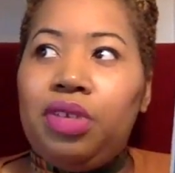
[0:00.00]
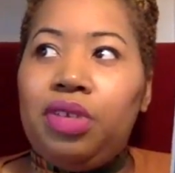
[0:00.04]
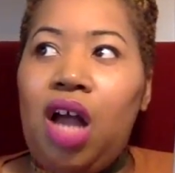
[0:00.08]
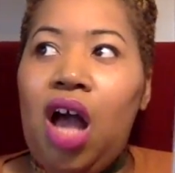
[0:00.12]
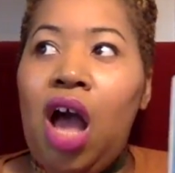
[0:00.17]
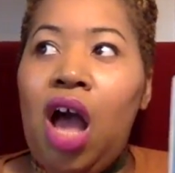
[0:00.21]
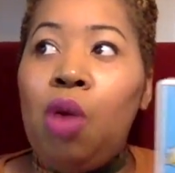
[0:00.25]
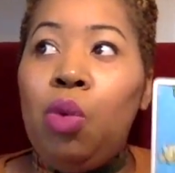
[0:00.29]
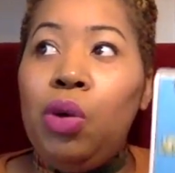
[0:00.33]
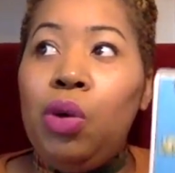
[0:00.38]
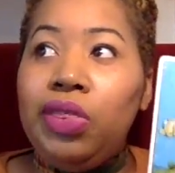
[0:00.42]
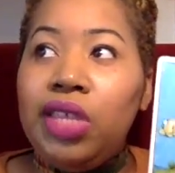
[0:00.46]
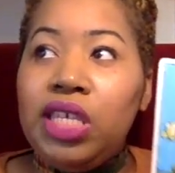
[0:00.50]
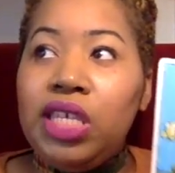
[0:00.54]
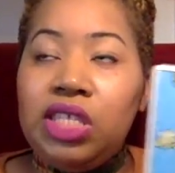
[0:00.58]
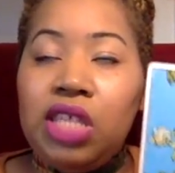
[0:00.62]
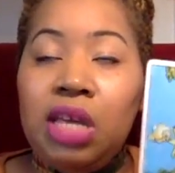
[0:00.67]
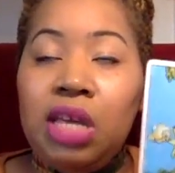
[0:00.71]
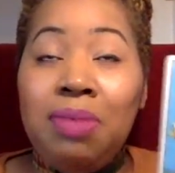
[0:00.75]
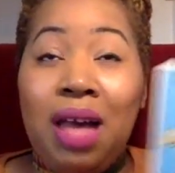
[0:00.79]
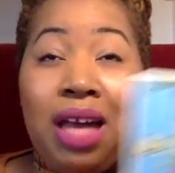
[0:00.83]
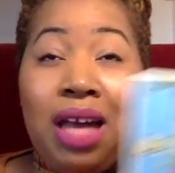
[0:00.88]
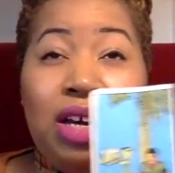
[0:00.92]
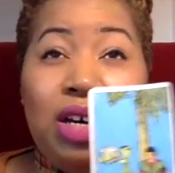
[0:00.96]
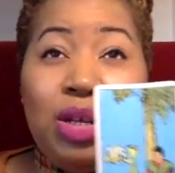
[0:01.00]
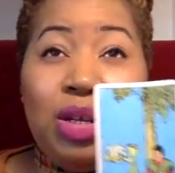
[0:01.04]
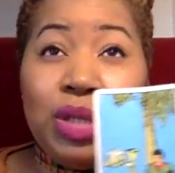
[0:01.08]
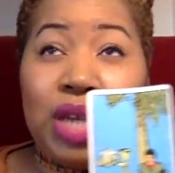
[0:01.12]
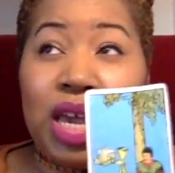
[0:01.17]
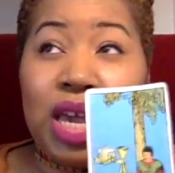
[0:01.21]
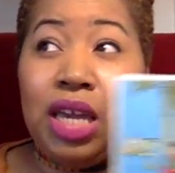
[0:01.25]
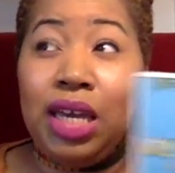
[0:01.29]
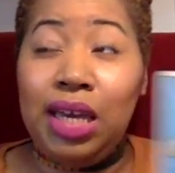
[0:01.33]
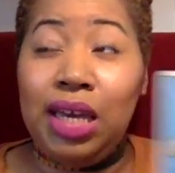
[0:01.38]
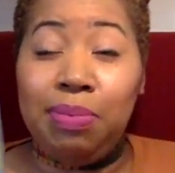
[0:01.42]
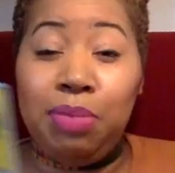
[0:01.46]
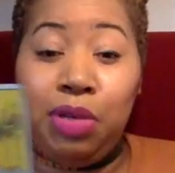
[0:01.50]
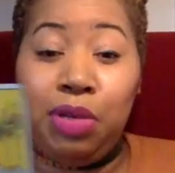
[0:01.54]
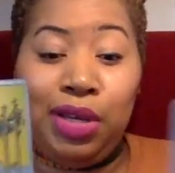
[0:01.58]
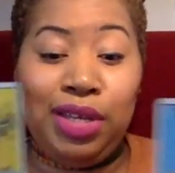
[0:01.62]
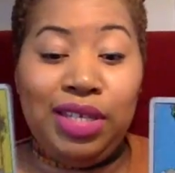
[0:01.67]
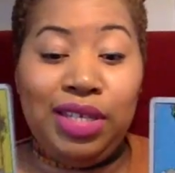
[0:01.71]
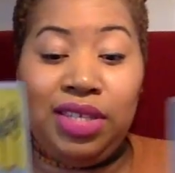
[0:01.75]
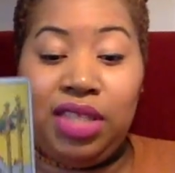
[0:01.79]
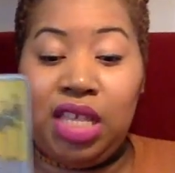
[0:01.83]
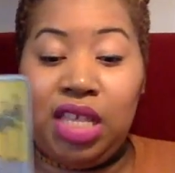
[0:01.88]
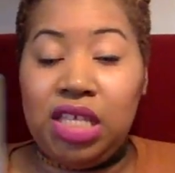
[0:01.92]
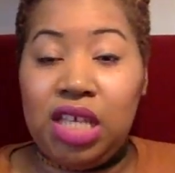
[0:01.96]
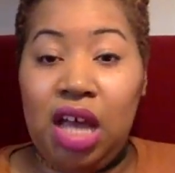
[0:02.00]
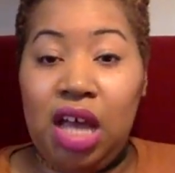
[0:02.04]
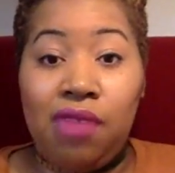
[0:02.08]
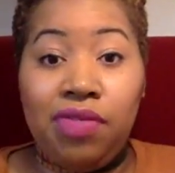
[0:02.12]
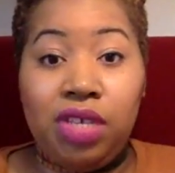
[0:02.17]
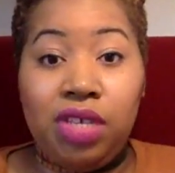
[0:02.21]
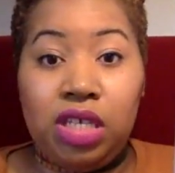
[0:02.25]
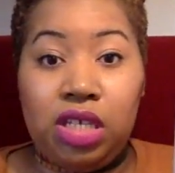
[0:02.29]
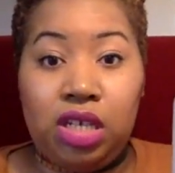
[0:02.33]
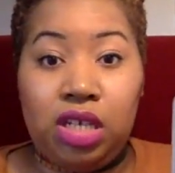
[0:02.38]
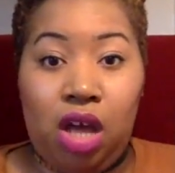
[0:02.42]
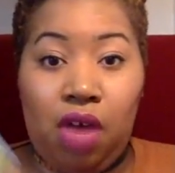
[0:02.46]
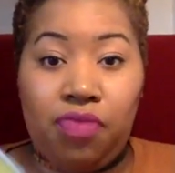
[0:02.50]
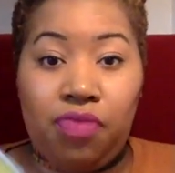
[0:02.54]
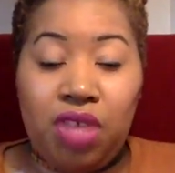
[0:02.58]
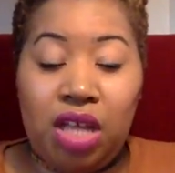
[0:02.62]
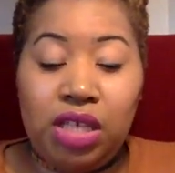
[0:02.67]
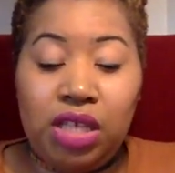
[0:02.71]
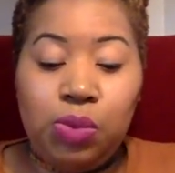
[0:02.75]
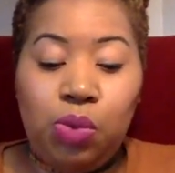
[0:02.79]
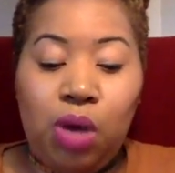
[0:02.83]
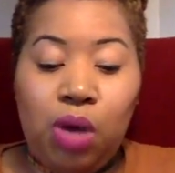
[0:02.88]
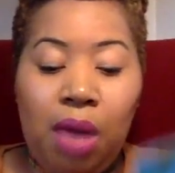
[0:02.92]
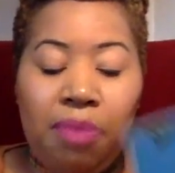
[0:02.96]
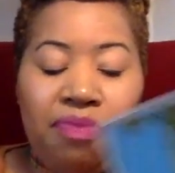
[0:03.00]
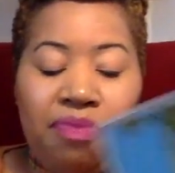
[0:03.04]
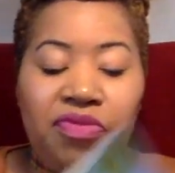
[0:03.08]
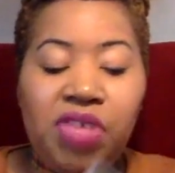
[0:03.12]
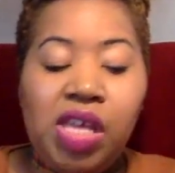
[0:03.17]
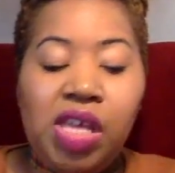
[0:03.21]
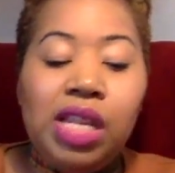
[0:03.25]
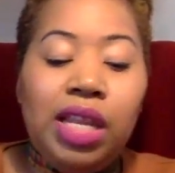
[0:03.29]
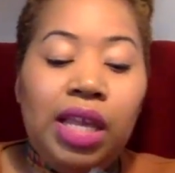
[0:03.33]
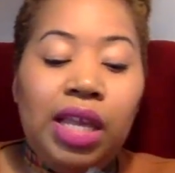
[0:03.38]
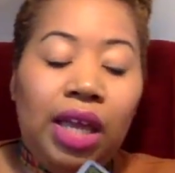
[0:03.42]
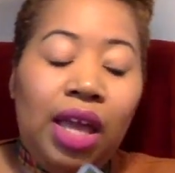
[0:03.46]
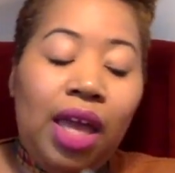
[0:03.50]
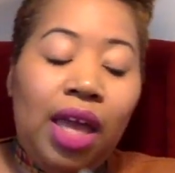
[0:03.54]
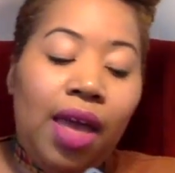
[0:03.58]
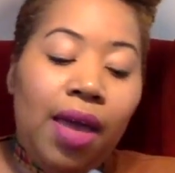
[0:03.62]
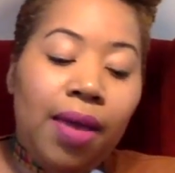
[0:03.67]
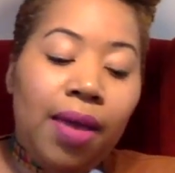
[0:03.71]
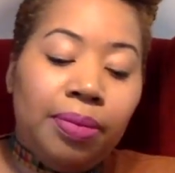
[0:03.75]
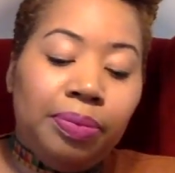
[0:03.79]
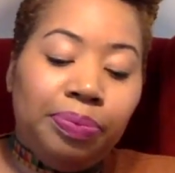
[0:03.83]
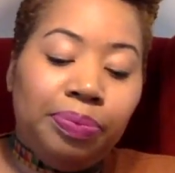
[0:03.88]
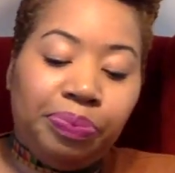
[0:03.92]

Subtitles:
I want this thing, but I can't take it because of this other stuff. That's what I'm feeling here.